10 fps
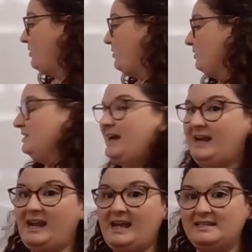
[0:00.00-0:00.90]
or
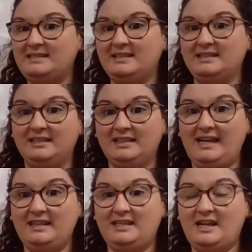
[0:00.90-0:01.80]
light as in the
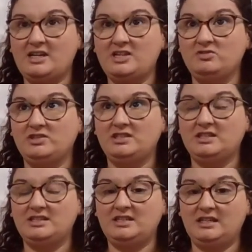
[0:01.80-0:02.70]
light that I use
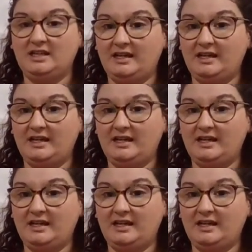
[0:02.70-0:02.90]
to see,